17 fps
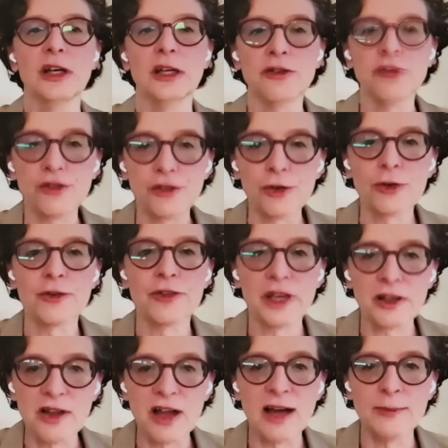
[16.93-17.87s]
ensure
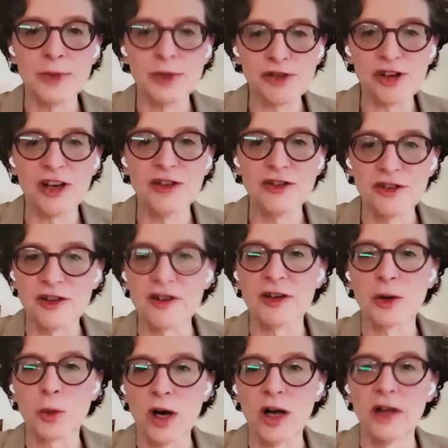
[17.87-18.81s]
that climate change and
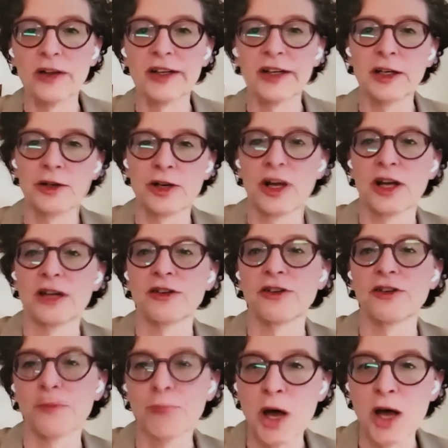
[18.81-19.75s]
inequality are not
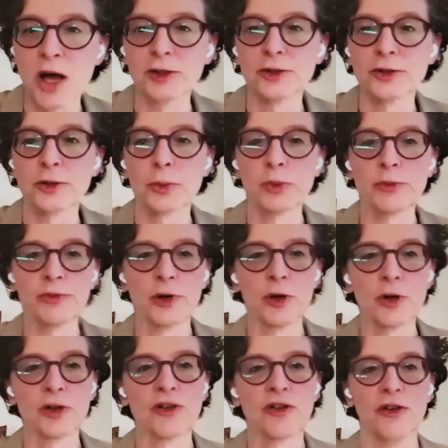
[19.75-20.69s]
just modeled or
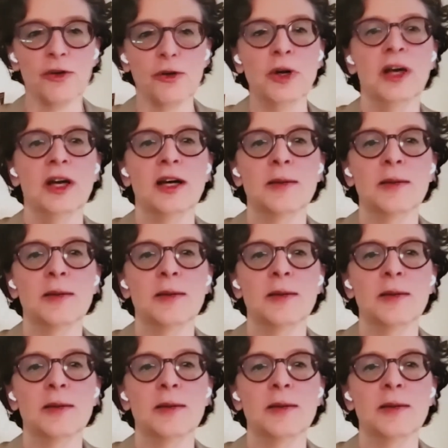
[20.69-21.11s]
referred to,